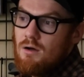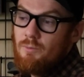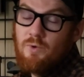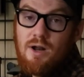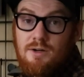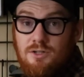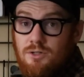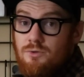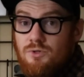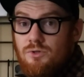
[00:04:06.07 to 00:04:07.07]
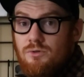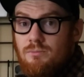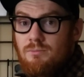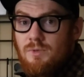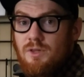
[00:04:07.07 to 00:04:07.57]
Went onto YouTube.
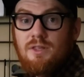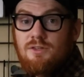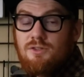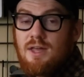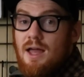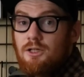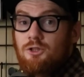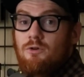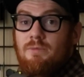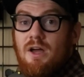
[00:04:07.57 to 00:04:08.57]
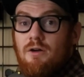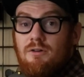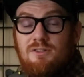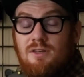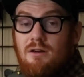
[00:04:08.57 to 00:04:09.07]
This guy showed me how to
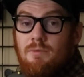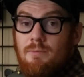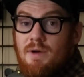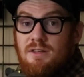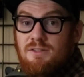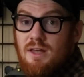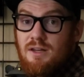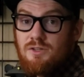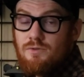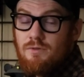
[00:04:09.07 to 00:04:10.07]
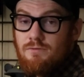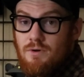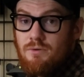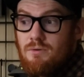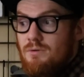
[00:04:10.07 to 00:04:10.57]
set up the best settings for the
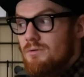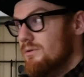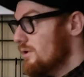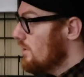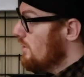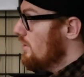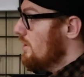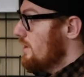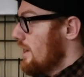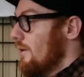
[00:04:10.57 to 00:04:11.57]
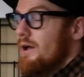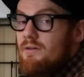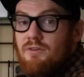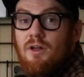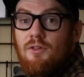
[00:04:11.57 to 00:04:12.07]
phone. Now I have
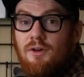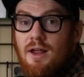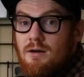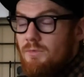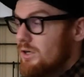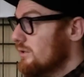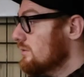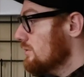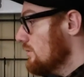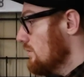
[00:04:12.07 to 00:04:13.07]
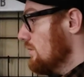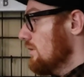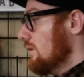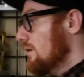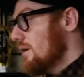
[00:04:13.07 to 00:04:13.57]
another camera.
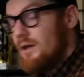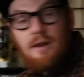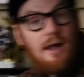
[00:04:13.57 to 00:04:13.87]
And